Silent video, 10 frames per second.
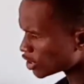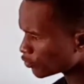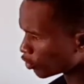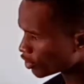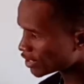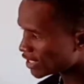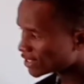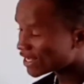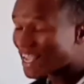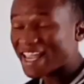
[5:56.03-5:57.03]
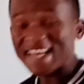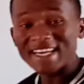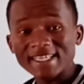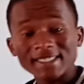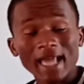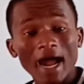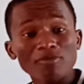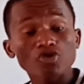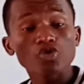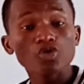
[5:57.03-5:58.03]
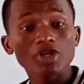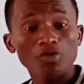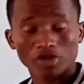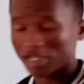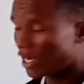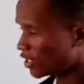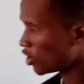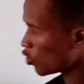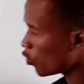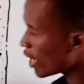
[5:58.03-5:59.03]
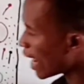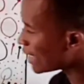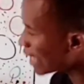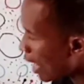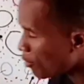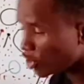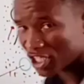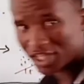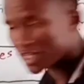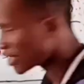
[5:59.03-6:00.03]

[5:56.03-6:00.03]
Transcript: this process, in this type 2 pneumocyte, we are damaging